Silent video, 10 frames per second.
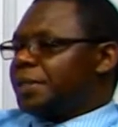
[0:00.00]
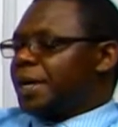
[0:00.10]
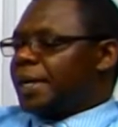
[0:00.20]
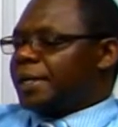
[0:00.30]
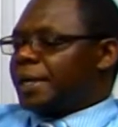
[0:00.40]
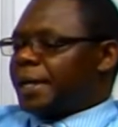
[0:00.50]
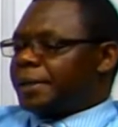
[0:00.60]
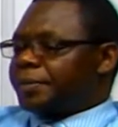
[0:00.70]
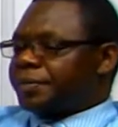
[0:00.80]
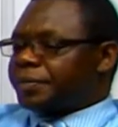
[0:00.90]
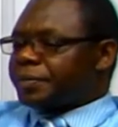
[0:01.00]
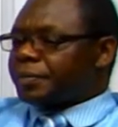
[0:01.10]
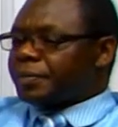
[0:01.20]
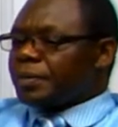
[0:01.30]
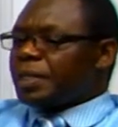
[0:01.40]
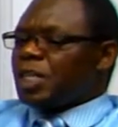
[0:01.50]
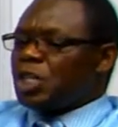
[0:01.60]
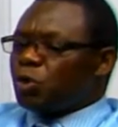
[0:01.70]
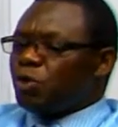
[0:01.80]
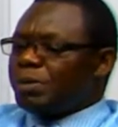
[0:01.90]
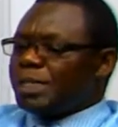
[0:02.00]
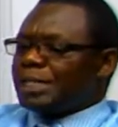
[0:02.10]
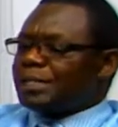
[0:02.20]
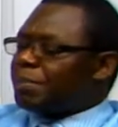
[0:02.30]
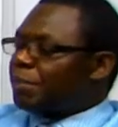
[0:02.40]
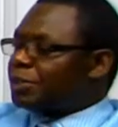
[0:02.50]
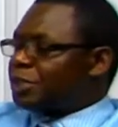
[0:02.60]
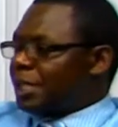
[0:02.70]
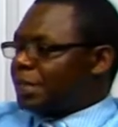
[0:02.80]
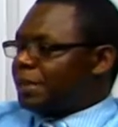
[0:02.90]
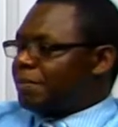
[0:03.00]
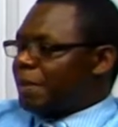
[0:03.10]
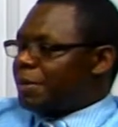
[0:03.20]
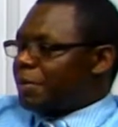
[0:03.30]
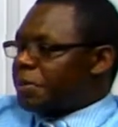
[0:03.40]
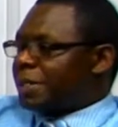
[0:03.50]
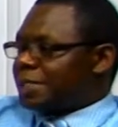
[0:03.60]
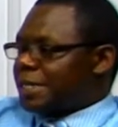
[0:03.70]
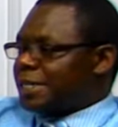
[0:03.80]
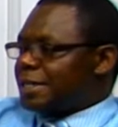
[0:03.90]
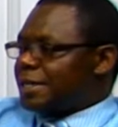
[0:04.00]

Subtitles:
And it could be just the posture, maybe the way you are standing.